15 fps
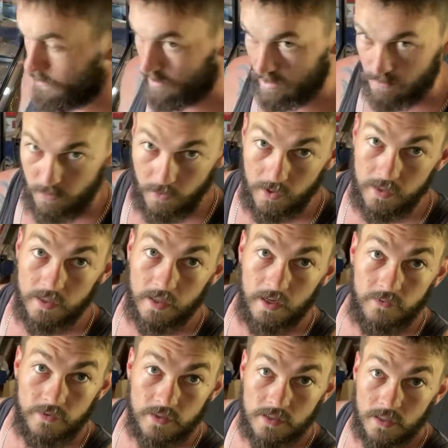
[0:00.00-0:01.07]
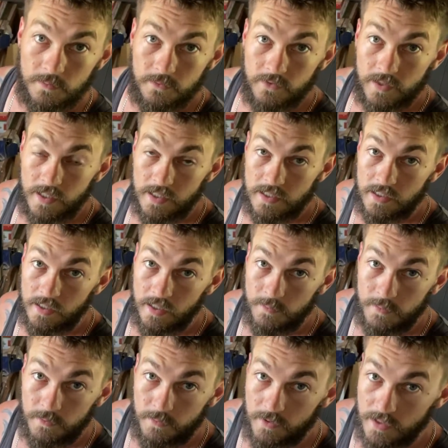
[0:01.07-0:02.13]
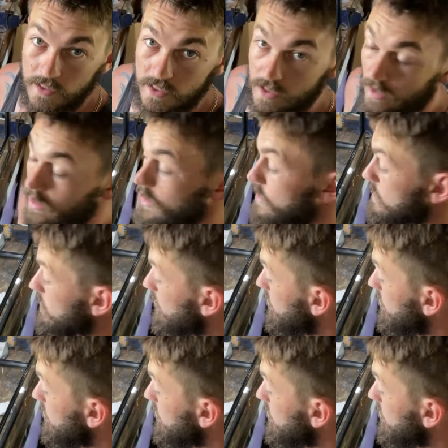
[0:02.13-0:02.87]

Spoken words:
this pointing over the top of it actually going to be pretty solid. So